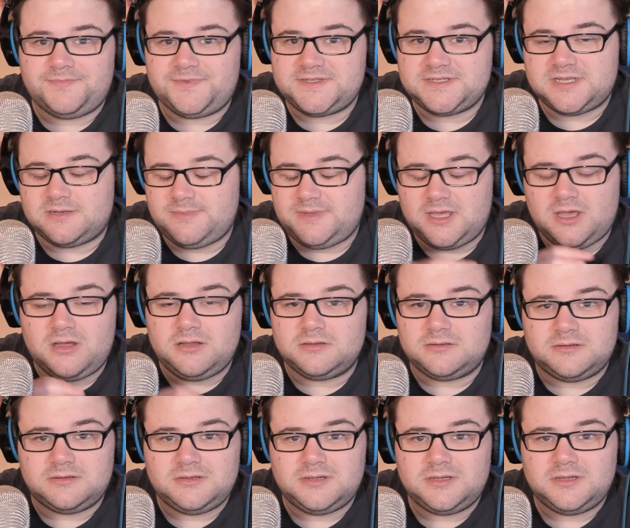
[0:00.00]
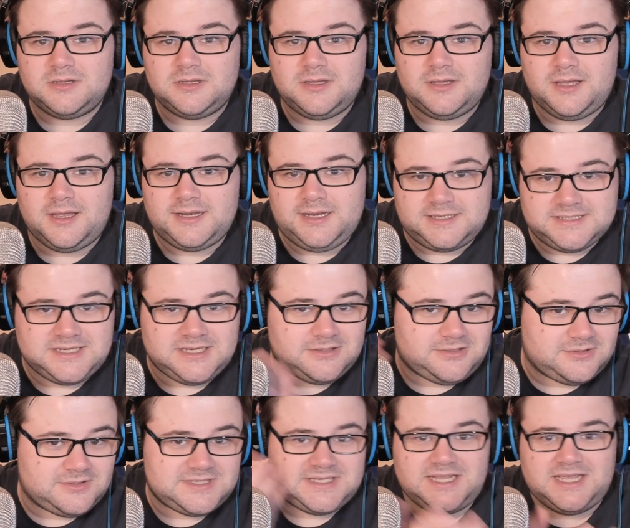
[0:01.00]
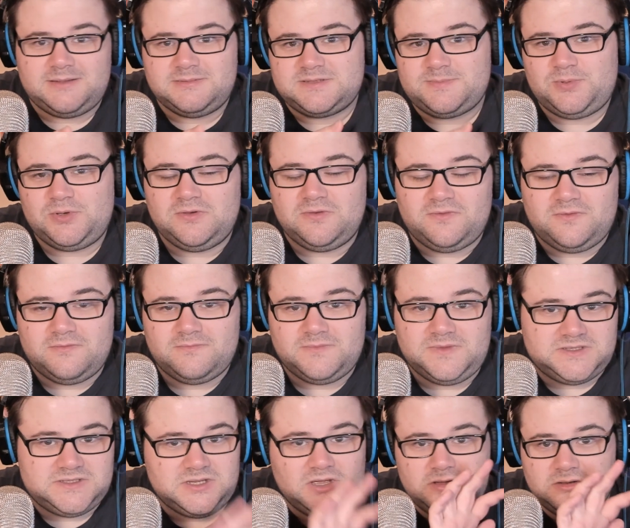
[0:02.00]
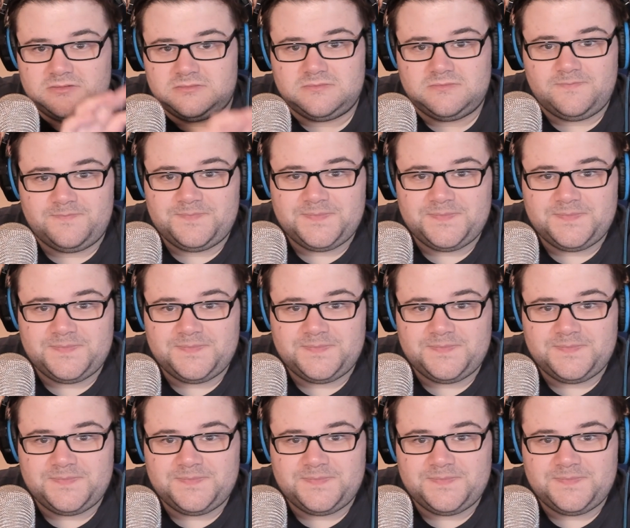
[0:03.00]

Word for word: He's gonna be gone, and then he's gonna do the same to Poof. He's gone.